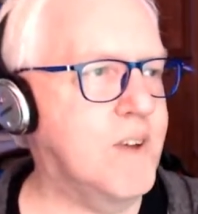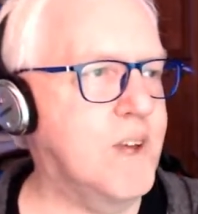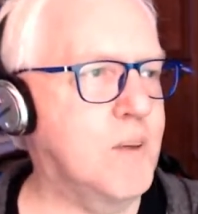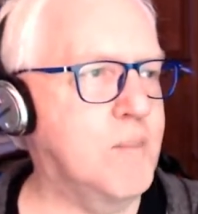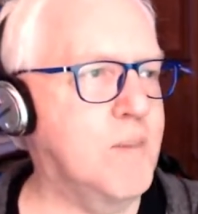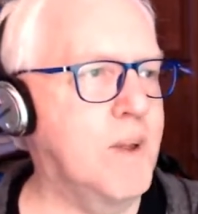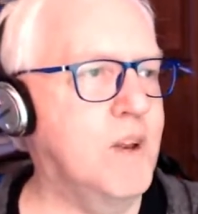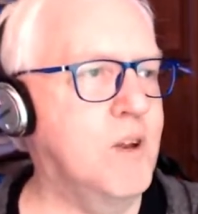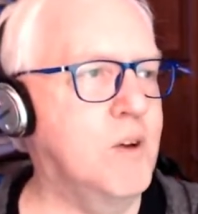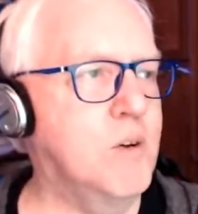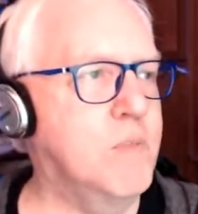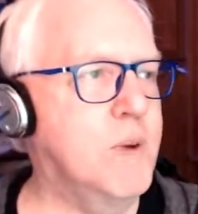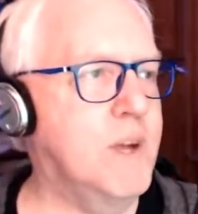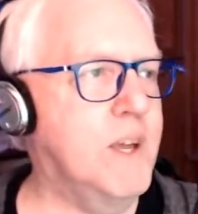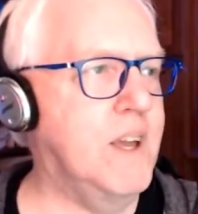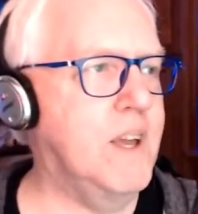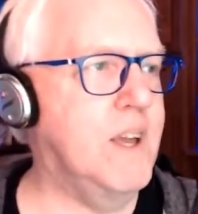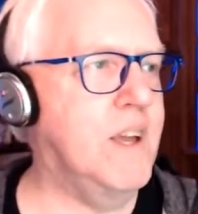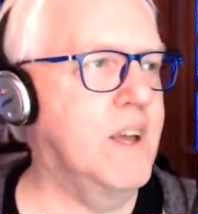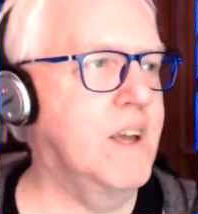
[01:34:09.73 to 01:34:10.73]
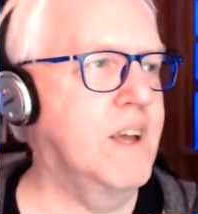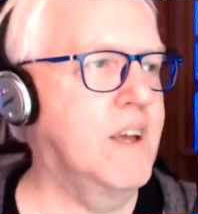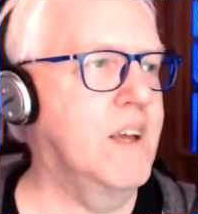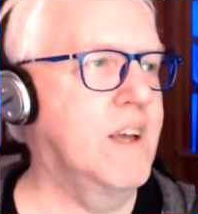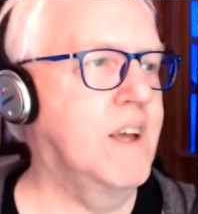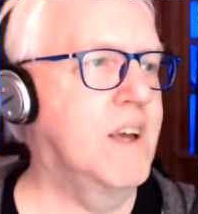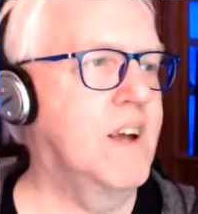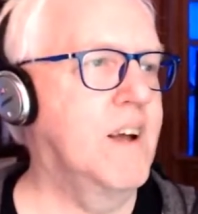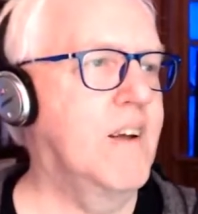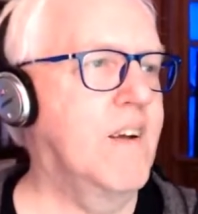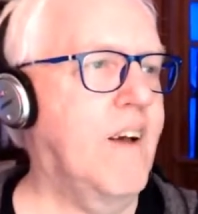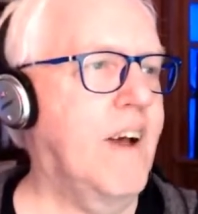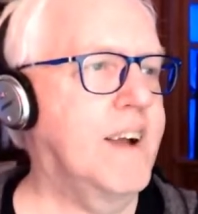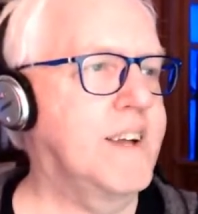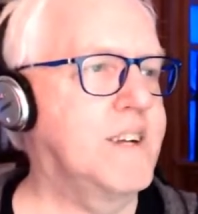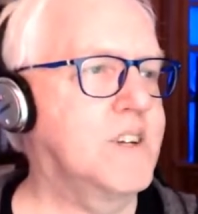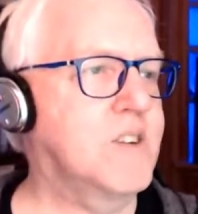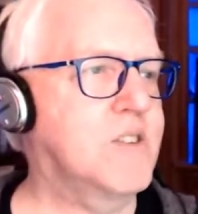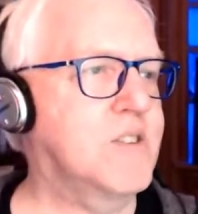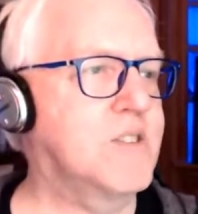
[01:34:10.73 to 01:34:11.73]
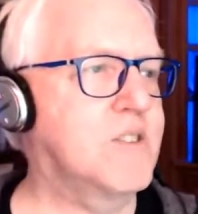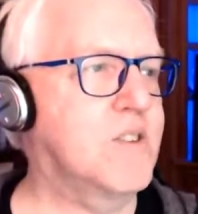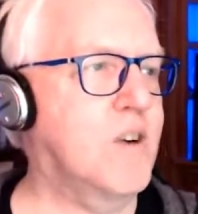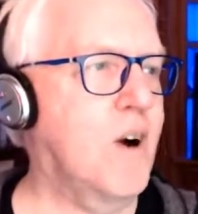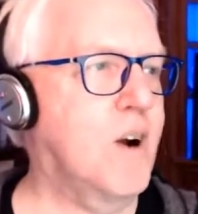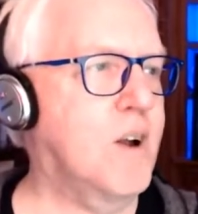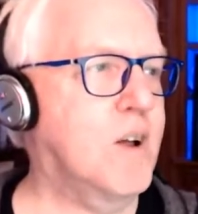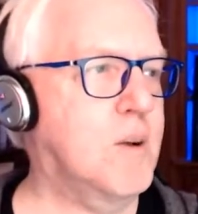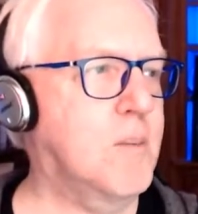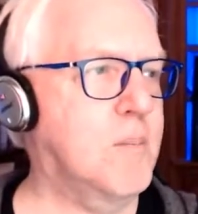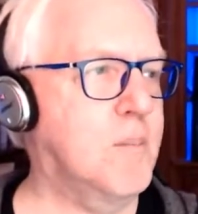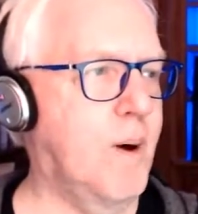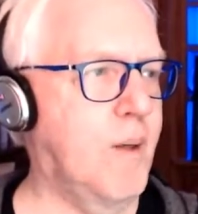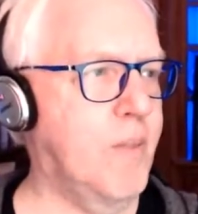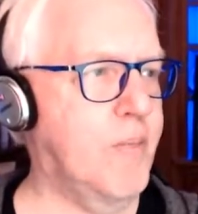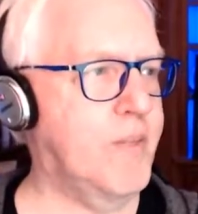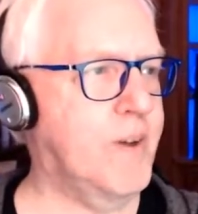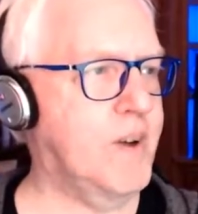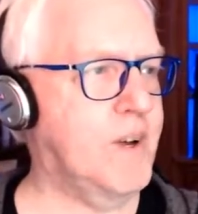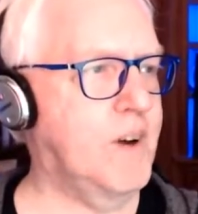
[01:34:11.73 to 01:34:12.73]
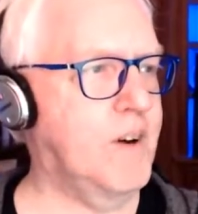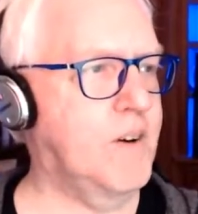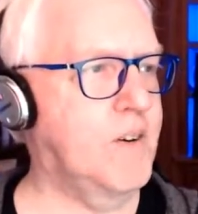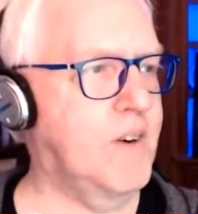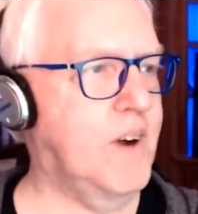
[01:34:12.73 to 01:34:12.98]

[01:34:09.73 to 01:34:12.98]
I'm a newbie. I just started a month ago.